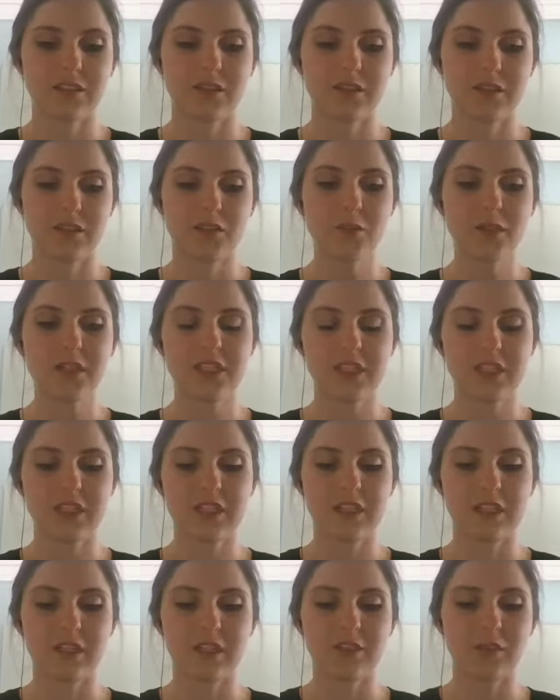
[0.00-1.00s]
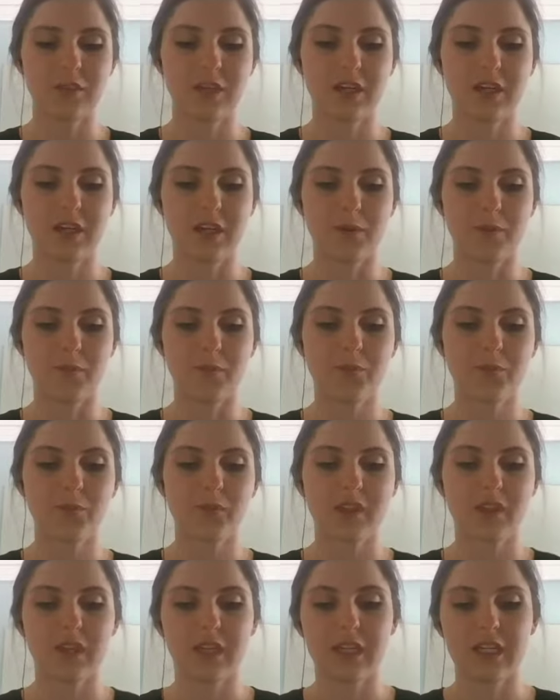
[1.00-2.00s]
twist here
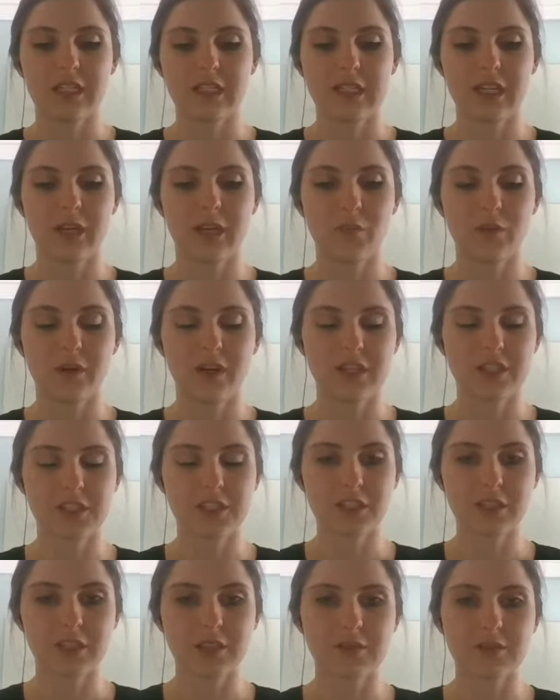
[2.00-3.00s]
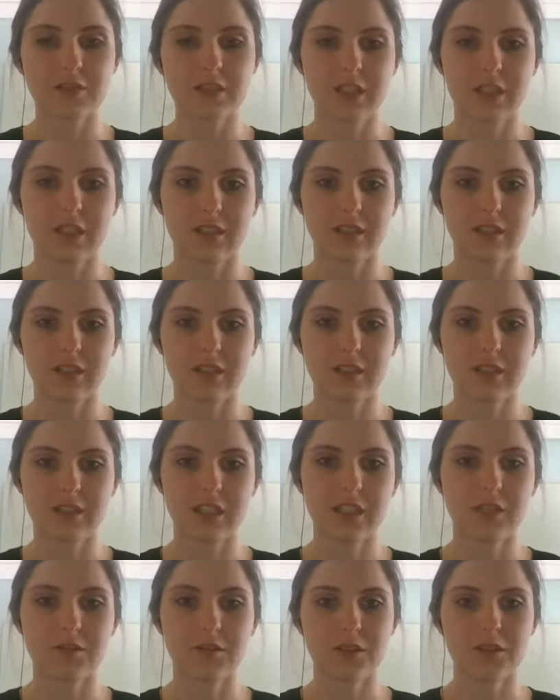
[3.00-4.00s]
is that we're actually using
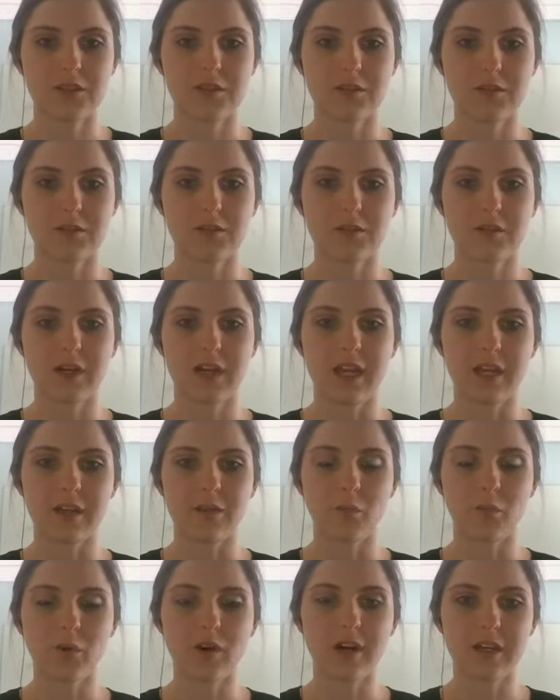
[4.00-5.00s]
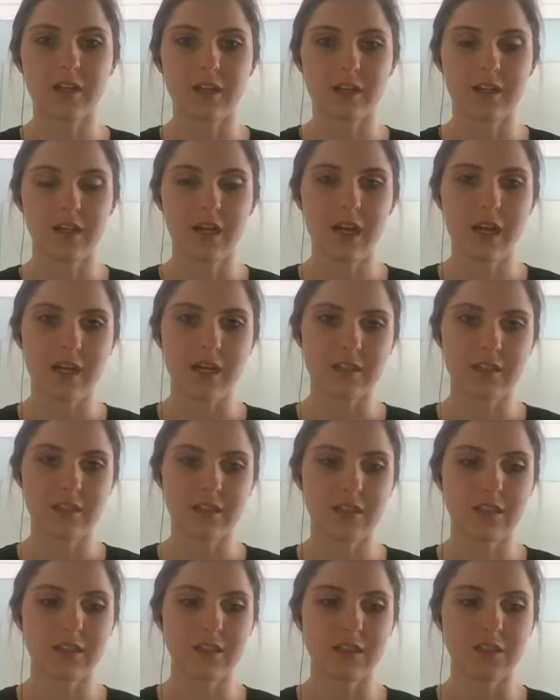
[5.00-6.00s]
CO2 and water as
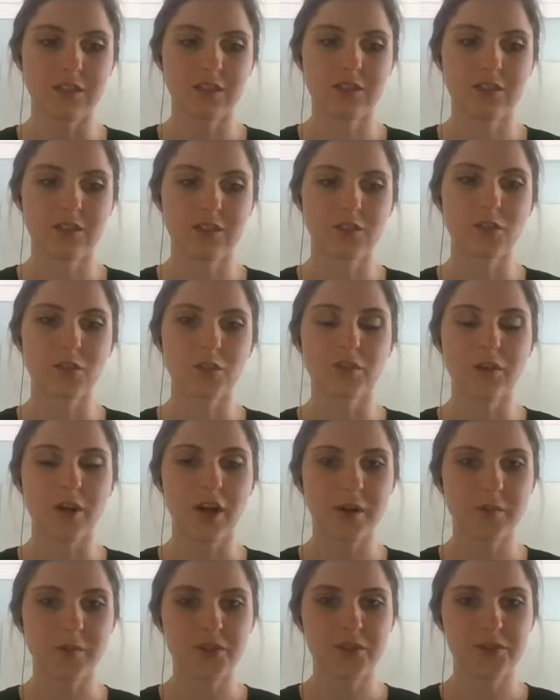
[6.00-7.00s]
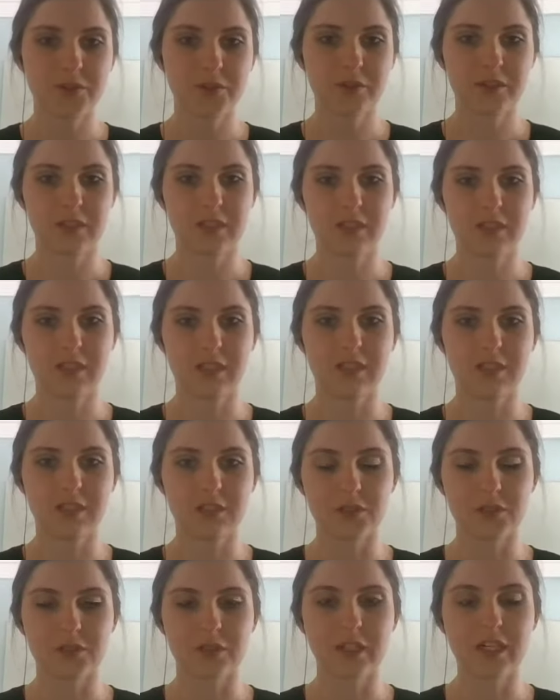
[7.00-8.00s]
the sole carbon source and the
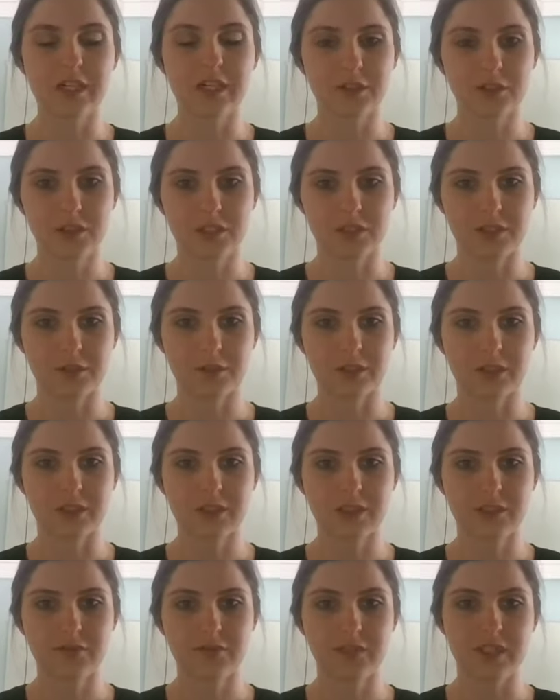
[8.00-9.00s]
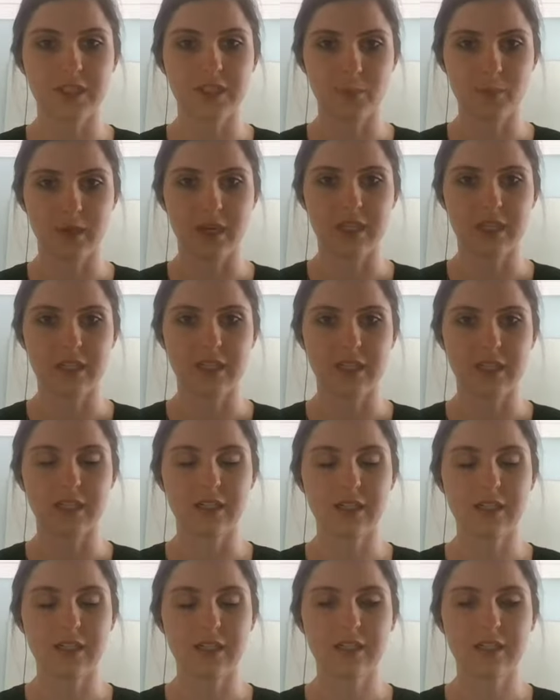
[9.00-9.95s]
sole energy source for these bacteria.